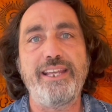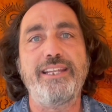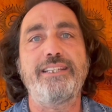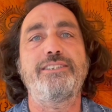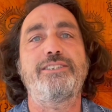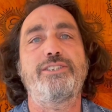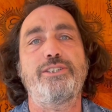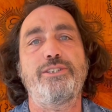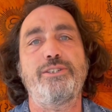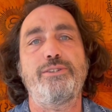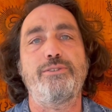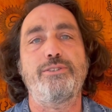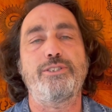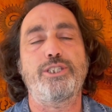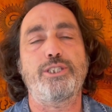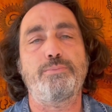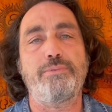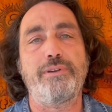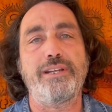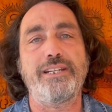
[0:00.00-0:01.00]
into
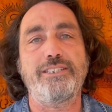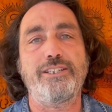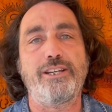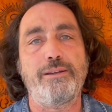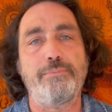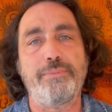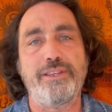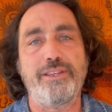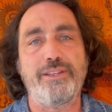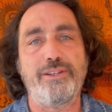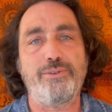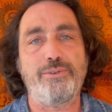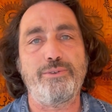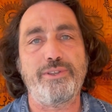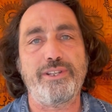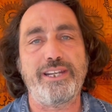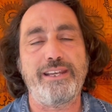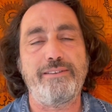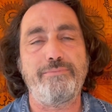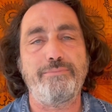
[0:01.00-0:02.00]
springtime in the
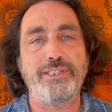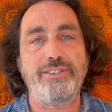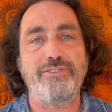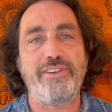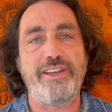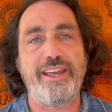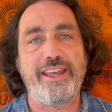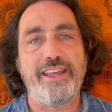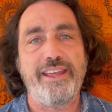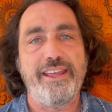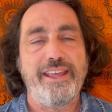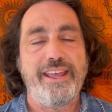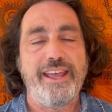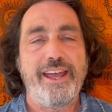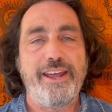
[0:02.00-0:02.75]
Northern Hemisphere